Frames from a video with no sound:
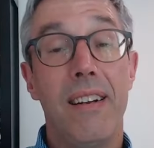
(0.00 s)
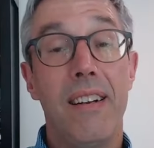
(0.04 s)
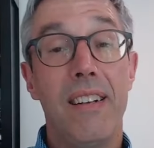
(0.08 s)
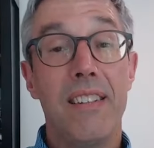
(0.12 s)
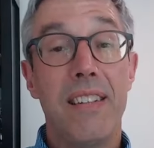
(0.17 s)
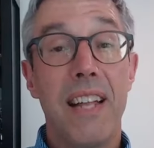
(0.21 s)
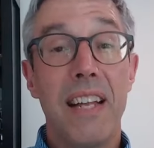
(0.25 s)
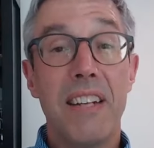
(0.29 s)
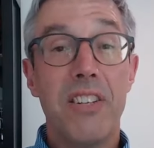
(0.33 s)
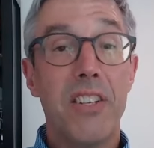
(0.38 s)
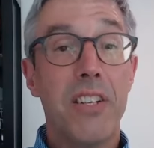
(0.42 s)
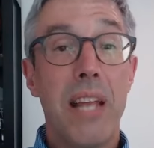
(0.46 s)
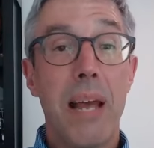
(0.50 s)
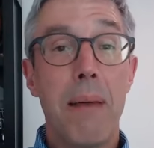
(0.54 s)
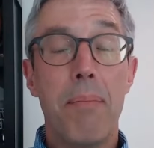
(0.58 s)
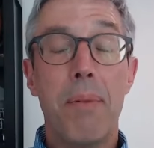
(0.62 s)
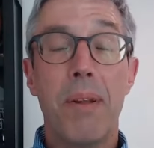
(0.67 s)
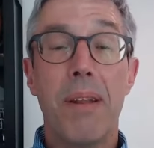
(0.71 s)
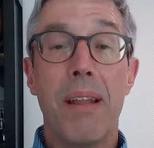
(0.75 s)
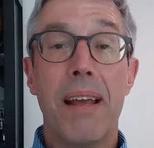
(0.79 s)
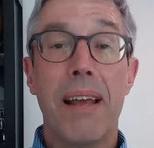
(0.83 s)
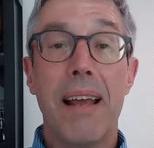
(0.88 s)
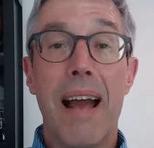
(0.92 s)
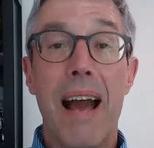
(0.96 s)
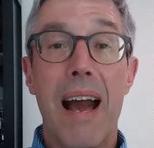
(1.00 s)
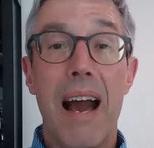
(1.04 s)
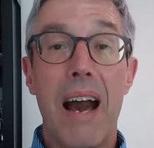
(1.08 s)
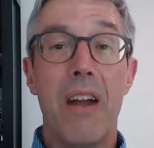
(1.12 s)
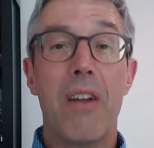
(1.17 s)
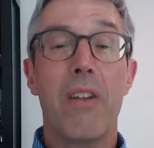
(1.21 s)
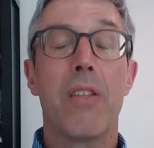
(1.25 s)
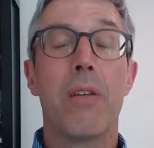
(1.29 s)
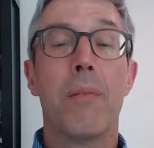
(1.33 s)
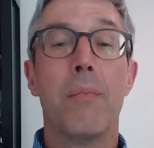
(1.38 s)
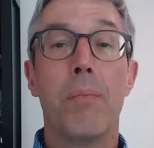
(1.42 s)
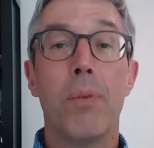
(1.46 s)
does that just happen like out
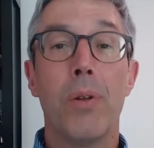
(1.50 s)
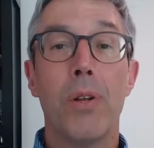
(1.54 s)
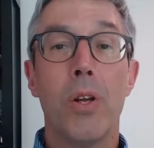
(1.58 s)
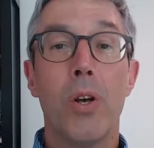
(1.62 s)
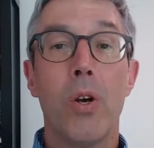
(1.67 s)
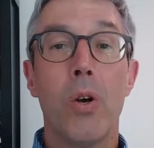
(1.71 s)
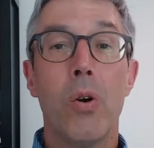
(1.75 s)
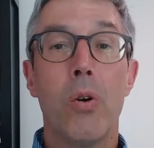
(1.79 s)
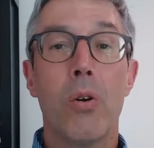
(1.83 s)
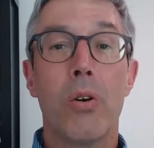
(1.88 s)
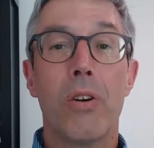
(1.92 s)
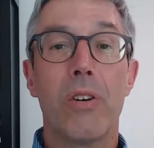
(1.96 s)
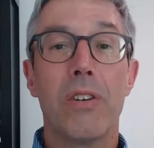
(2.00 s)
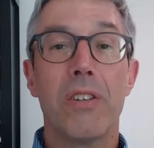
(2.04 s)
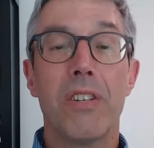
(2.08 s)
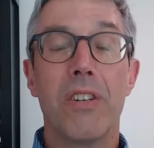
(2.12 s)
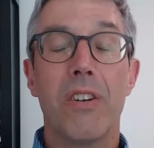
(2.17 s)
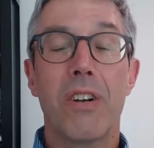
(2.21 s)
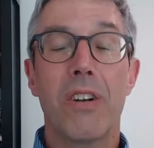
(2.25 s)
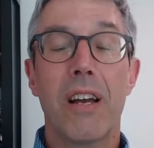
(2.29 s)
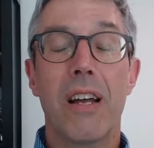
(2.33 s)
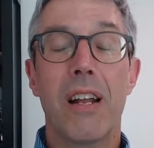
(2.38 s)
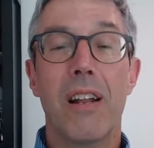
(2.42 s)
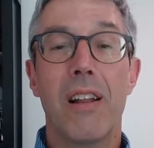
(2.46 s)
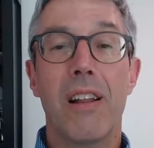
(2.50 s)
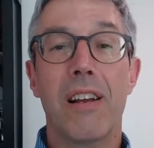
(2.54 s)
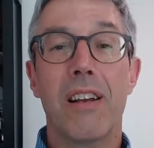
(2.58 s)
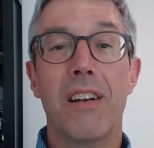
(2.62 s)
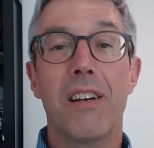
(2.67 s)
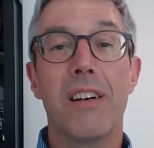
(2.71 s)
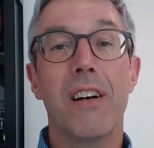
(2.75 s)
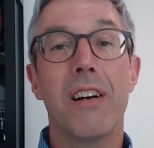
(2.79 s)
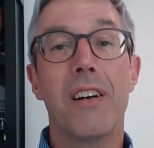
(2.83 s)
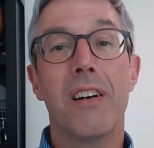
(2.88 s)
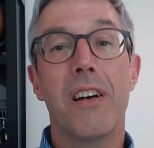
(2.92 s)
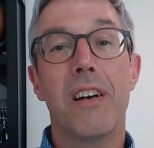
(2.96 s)
of the blue, or is there kind of like
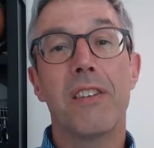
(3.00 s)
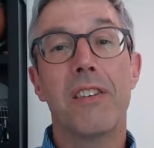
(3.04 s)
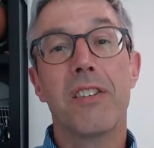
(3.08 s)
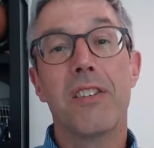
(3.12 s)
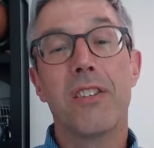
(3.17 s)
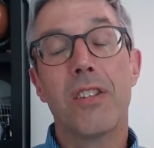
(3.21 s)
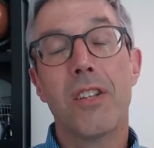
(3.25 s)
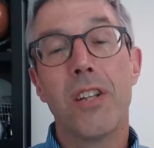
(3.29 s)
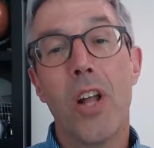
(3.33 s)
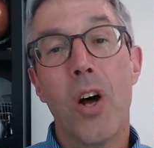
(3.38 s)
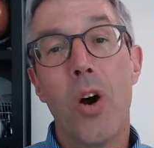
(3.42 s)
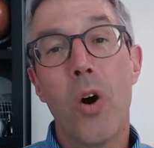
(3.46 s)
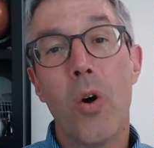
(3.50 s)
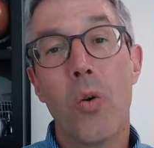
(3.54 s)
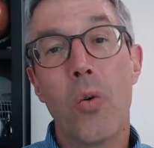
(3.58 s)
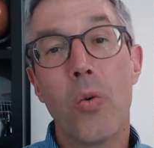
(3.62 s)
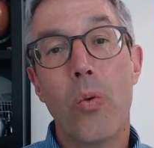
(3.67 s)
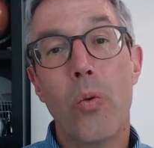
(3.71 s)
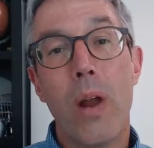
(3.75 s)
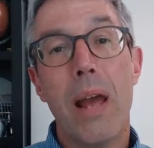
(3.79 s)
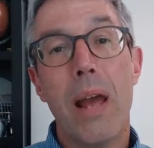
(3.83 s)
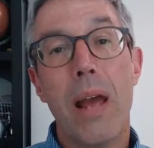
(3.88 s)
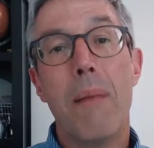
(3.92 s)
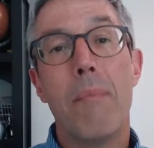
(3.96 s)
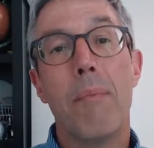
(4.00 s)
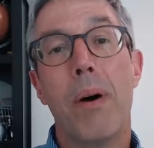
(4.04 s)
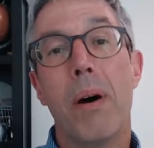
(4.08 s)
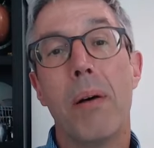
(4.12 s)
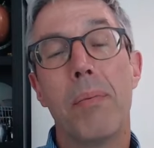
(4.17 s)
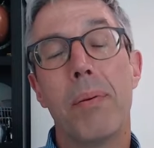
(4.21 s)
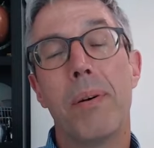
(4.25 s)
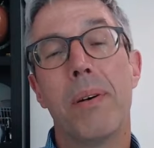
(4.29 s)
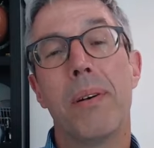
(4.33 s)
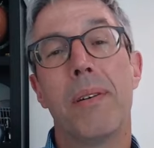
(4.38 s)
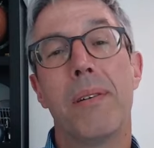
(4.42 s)
a slow ramp up?